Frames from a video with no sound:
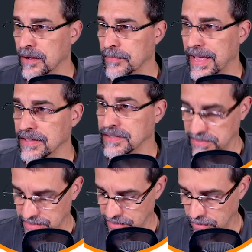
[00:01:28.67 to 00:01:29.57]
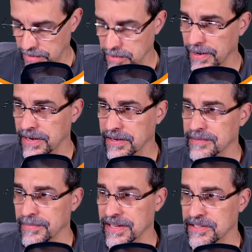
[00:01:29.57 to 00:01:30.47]
assets in here into
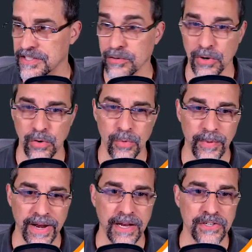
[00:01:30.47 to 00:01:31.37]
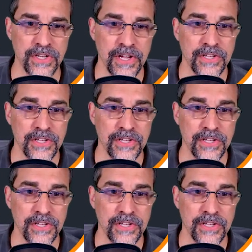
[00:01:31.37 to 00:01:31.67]
my 0 range.